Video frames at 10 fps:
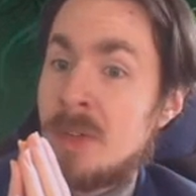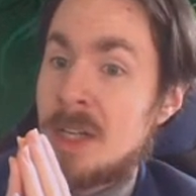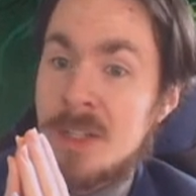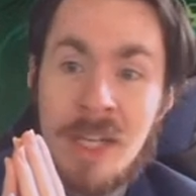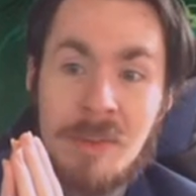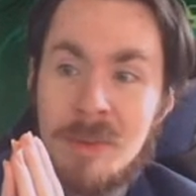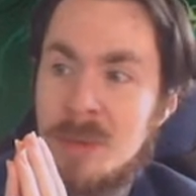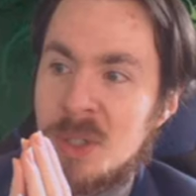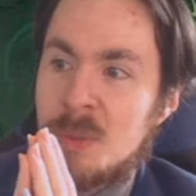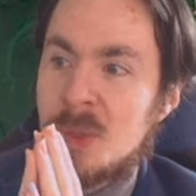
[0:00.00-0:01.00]
Aside from the
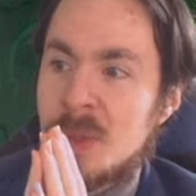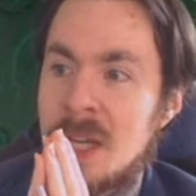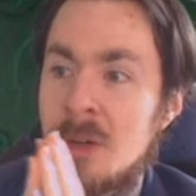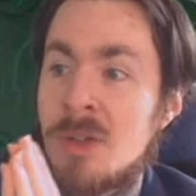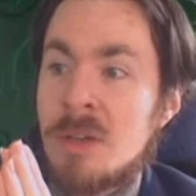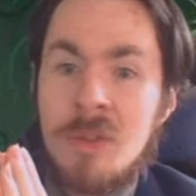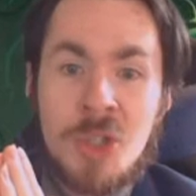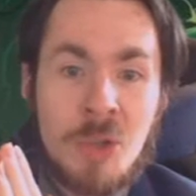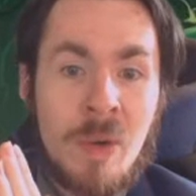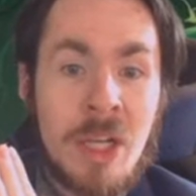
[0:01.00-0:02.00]
+1/+1 counters, not really
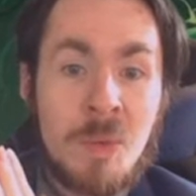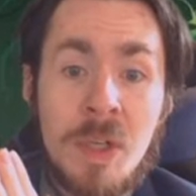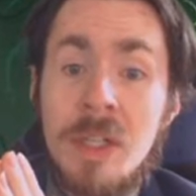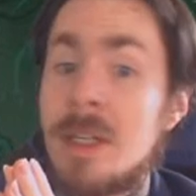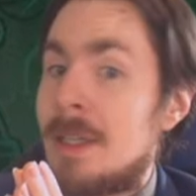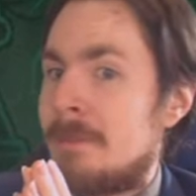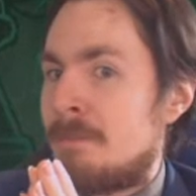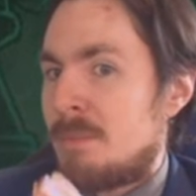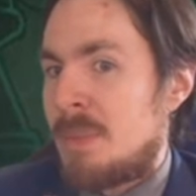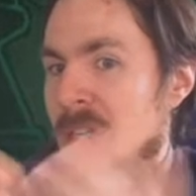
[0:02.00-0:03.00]
sure why you would,
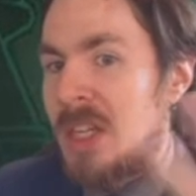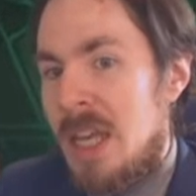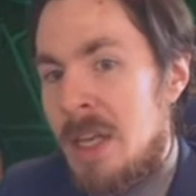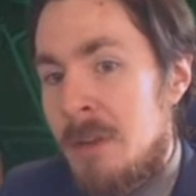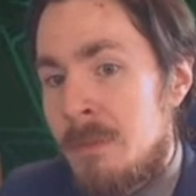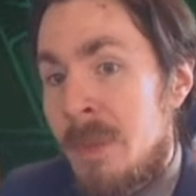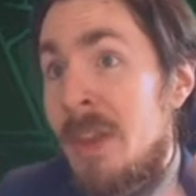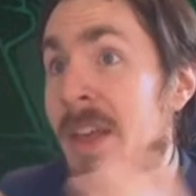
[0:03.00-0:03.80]
but you can.